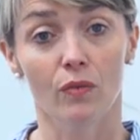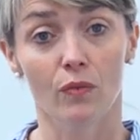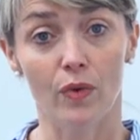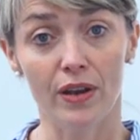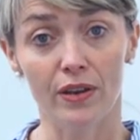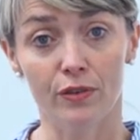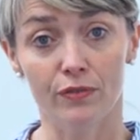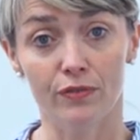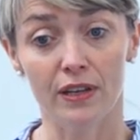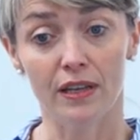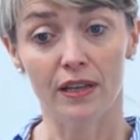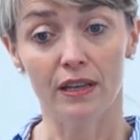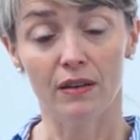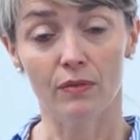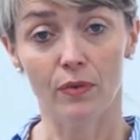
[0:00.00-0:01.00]
When
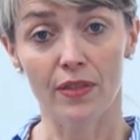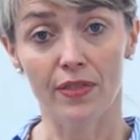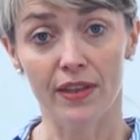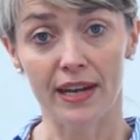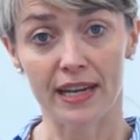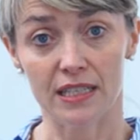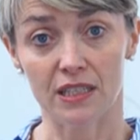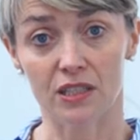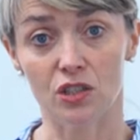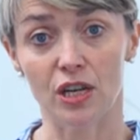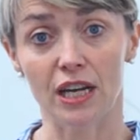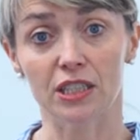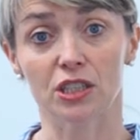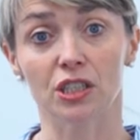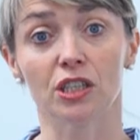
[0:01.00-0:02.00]
the next
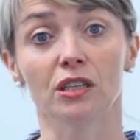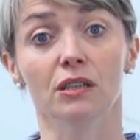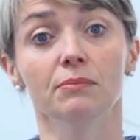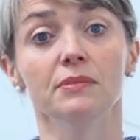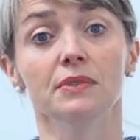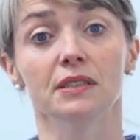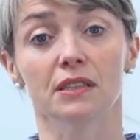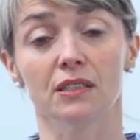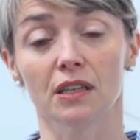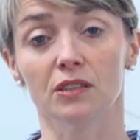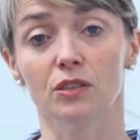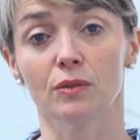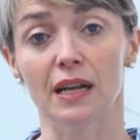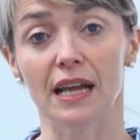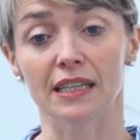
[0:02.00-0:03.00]
contraction comes, the
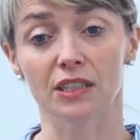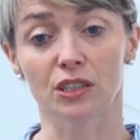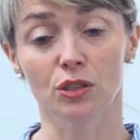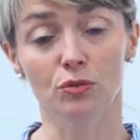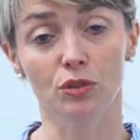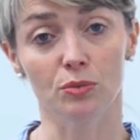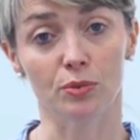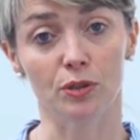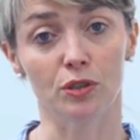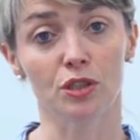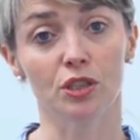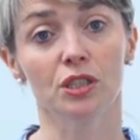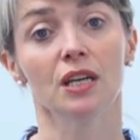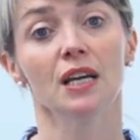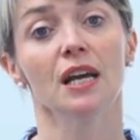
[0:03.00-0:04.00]
doctor will ask you to
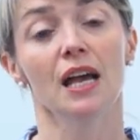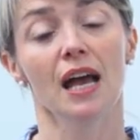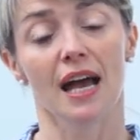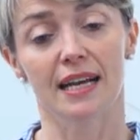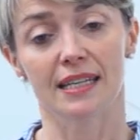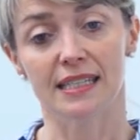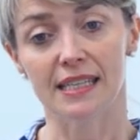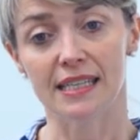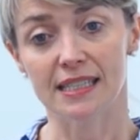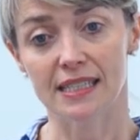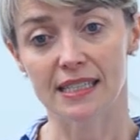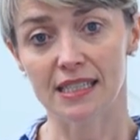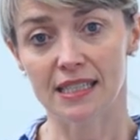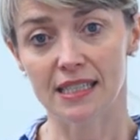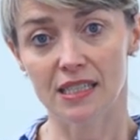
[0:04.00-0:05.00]
push as he
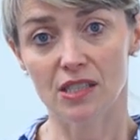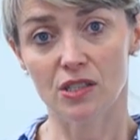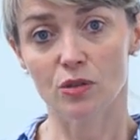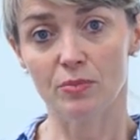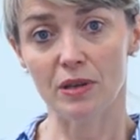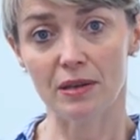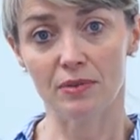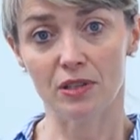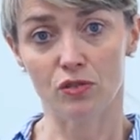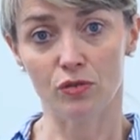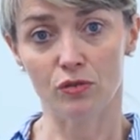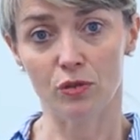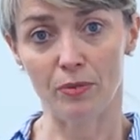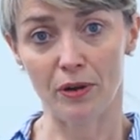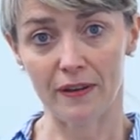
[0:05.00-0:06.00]
assists your baby
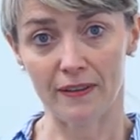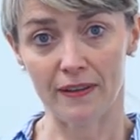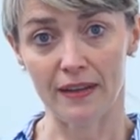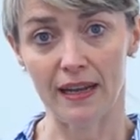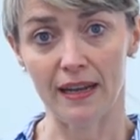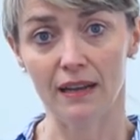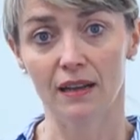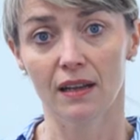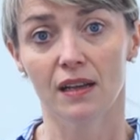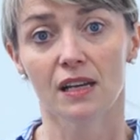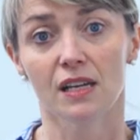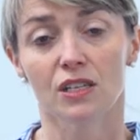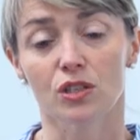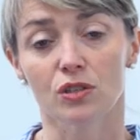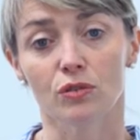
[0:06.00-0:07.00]
through the birth canal.
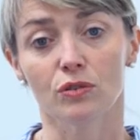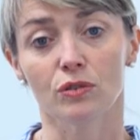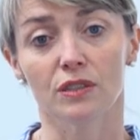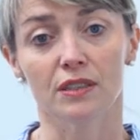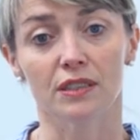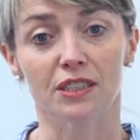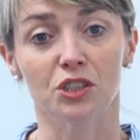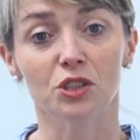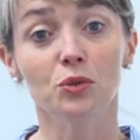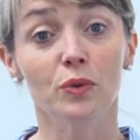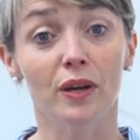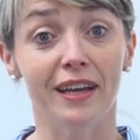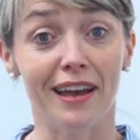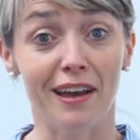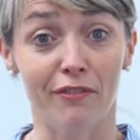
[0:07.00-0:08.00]
So it's a
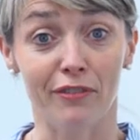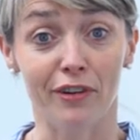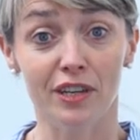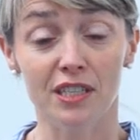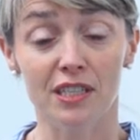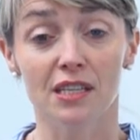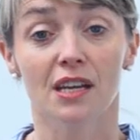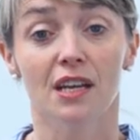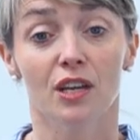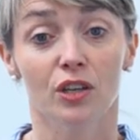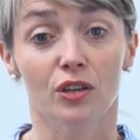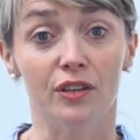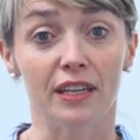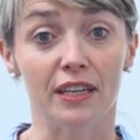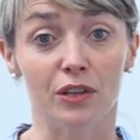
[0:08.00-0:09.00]
two-way effort.
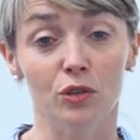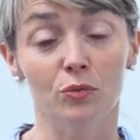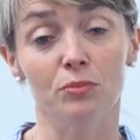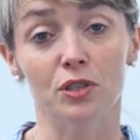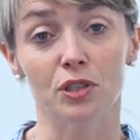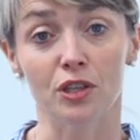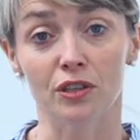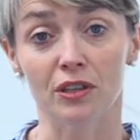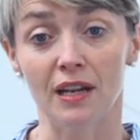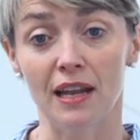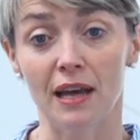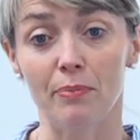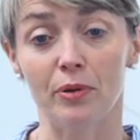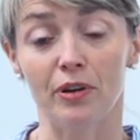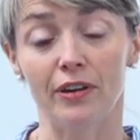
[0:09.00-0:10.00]
You need good maternal
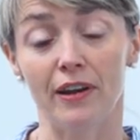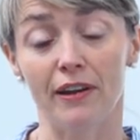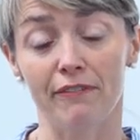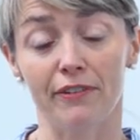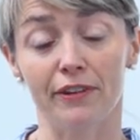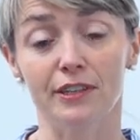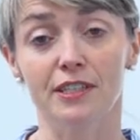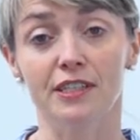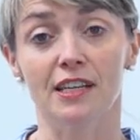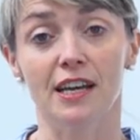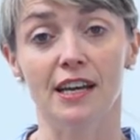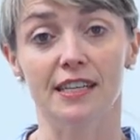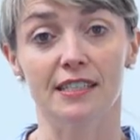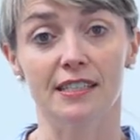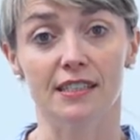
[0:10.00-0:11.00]
effort
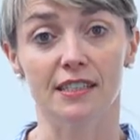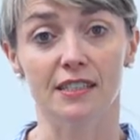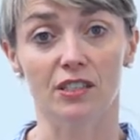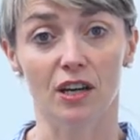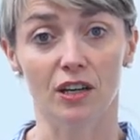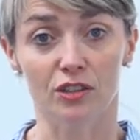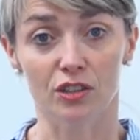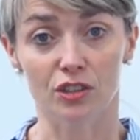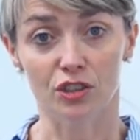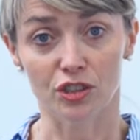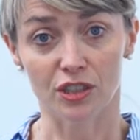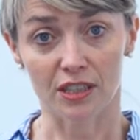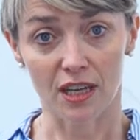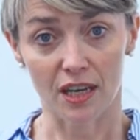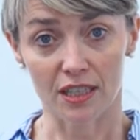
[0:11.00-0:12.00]
as the doctor
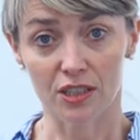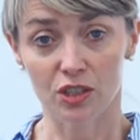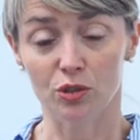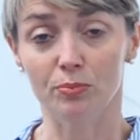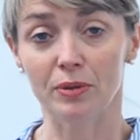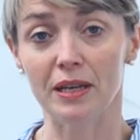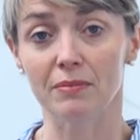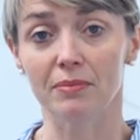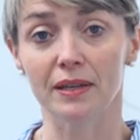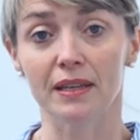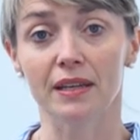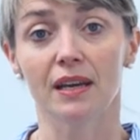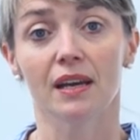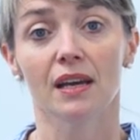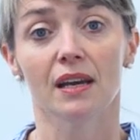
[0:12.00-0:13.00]
just guides your
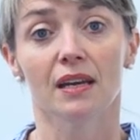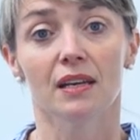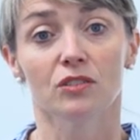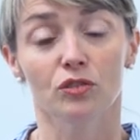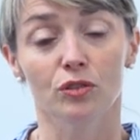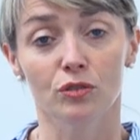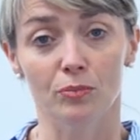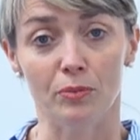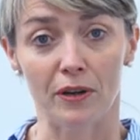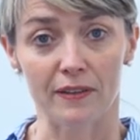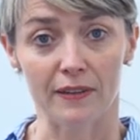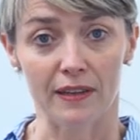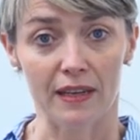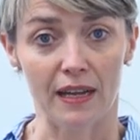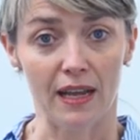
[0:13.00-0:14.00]
baby through the
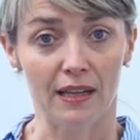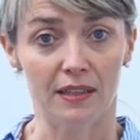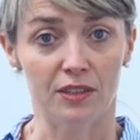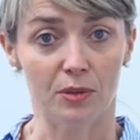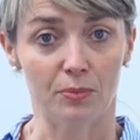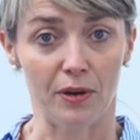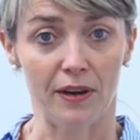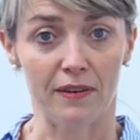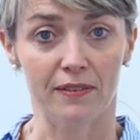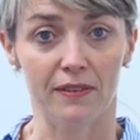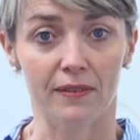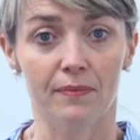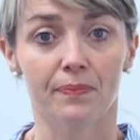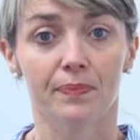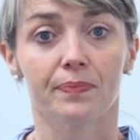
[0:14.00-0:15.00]
birth canal to
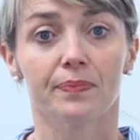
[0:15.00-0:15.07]
birth.